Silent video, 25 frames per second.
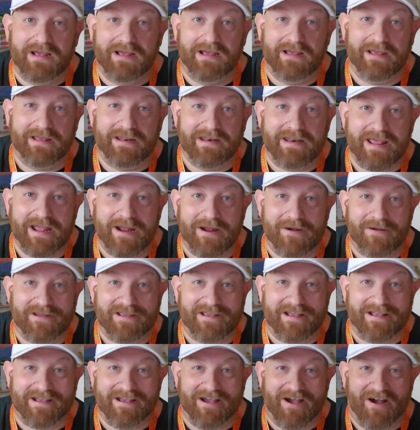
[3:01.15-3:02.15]
And there
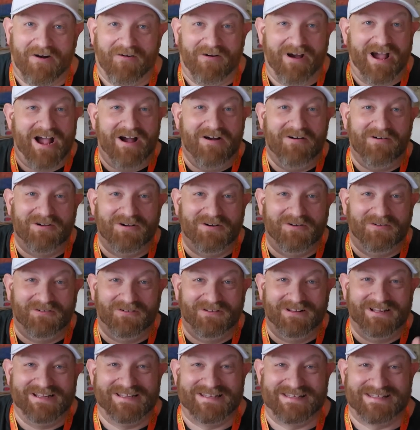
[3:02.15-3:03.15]
you go. How
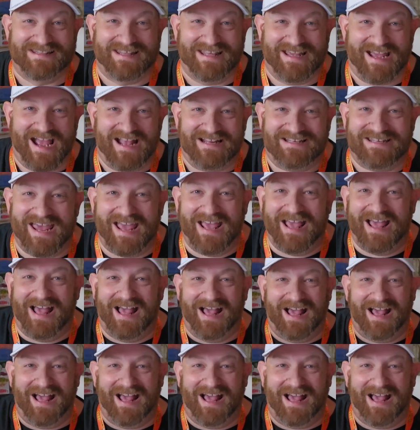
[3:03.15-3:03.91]
cool is that?